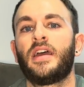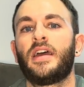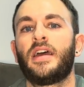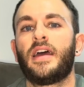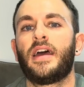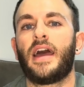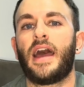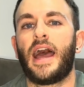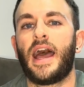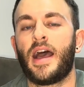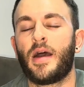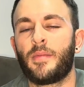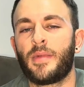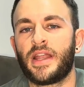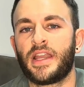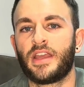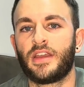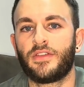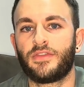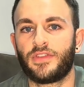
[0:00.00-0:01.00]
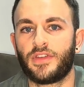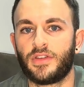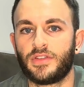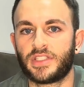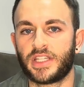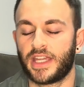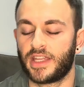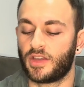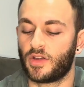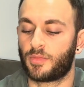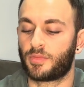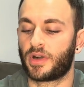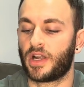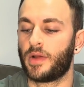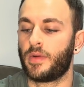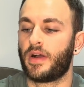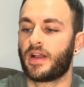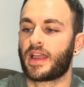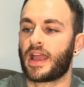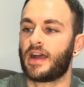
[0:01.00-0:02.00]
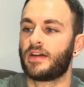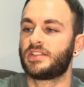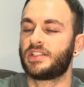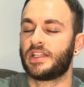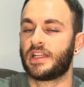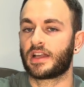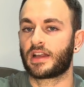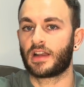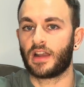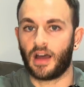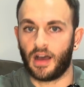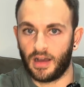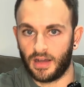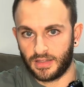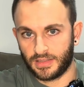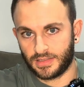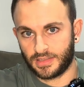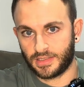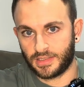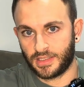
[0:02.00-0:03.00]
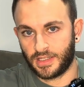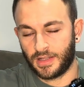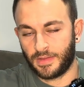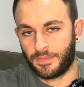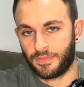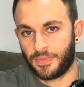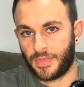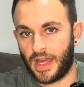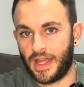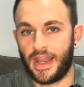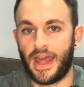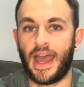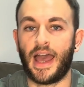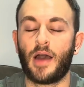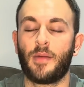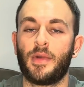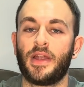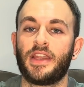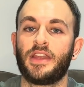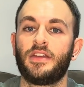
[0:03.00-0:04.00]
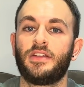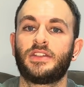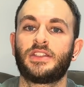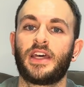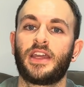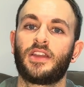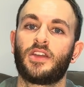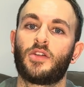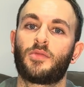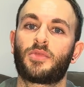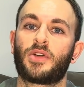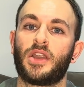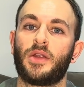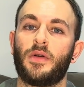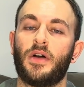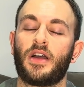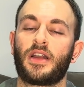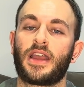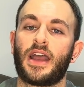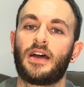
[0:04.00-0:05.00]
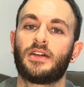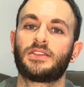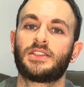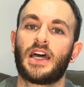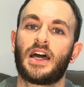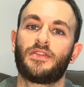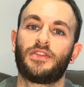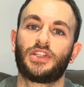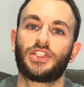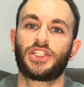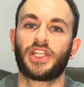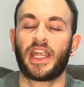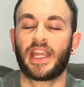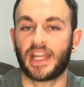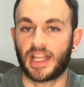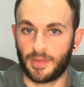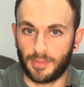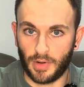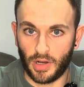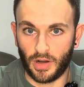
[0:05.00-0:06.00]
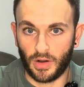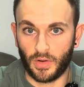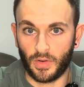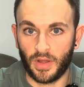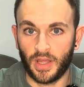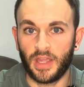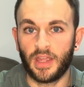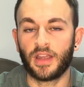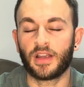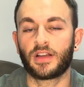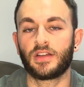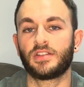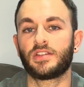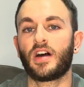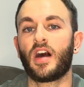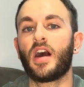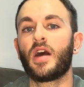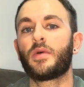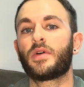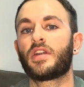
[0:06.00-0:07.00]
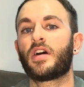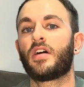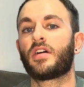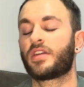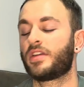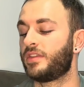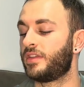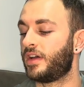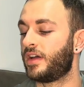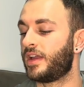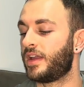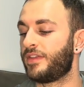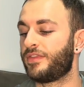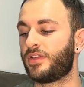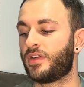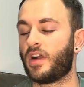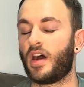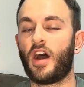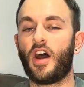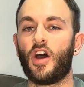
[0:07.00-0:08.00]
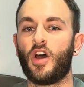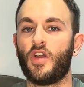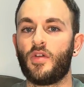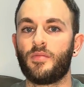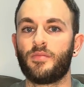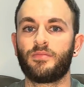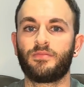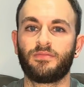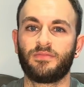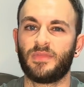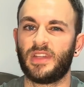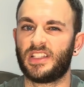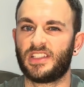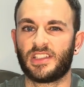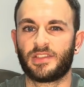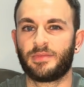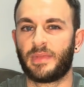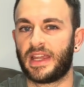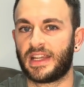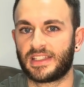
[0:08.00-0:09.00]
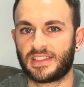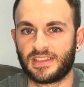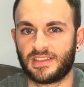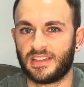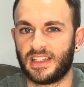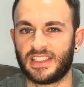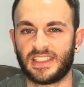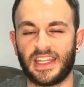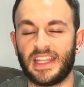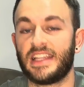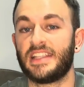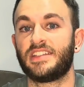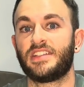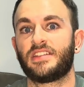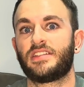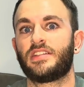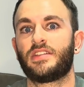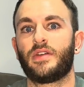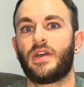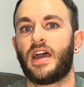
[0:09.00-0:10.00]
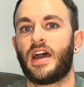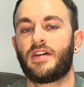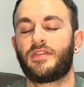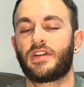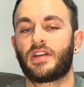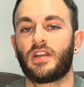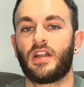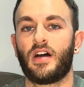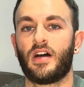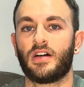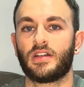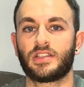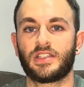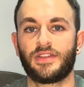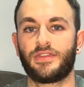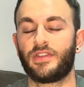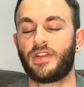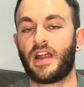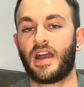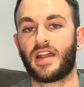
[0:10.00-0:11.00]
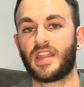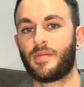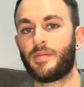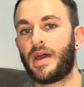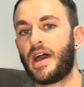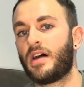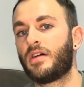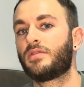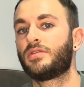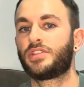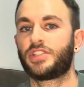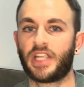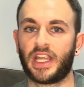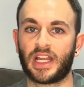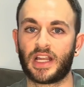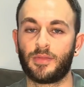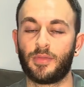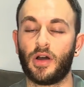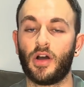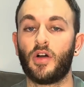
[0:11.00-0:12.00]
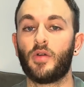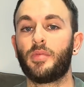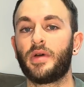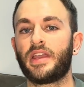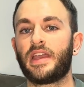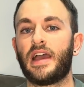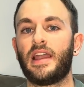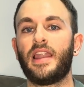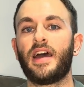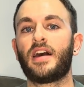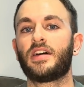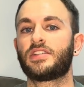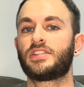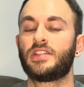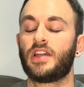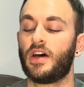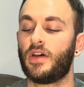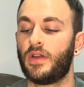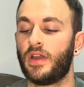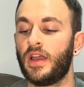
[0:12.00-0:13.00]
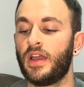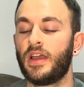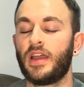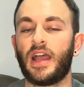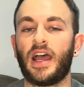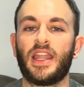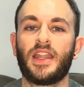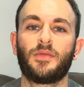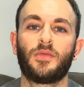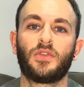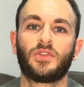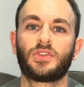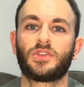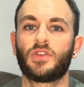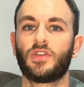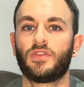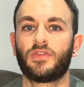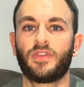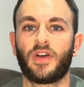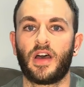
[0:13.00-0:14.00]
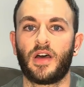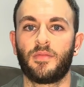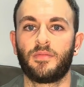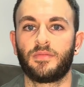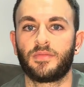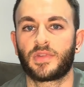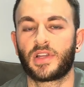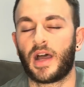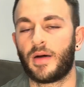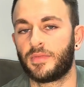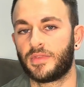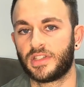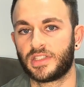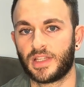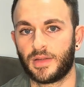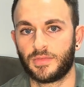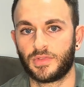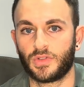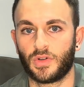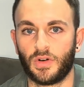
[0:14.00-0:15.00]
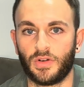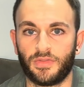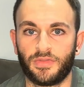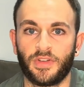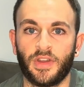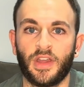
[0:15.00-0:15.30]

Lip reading: How many of you take your pre-workouts in a glass? And how many of you take your pre-workouts out of a shaker bottle? Because I would argue that if you're at home, it's easier to do it out of a glass. If you're out and about, shaker bottle. But yeah, let us know, and then we'll sort of come to some sort of